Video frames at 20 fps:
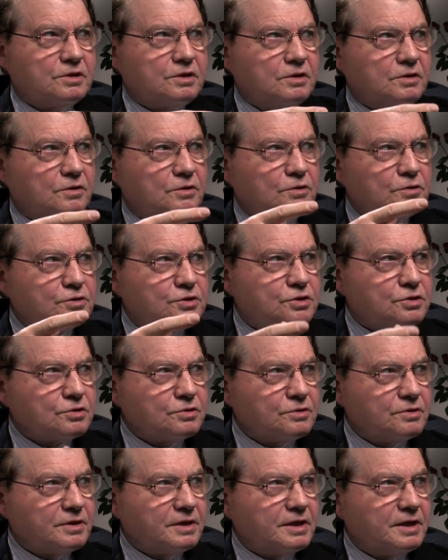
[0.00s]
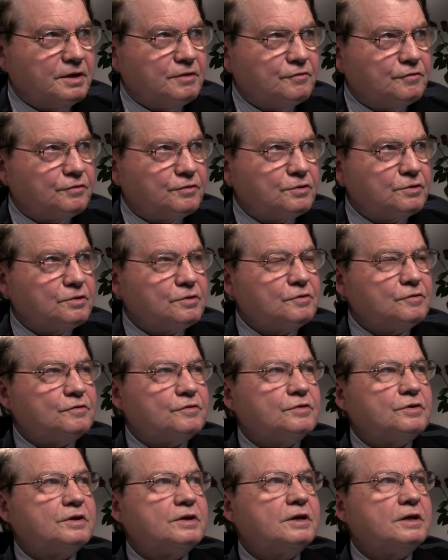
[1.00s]
also
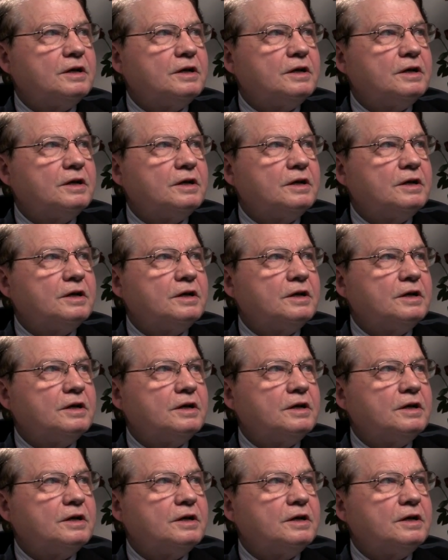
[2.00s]
involve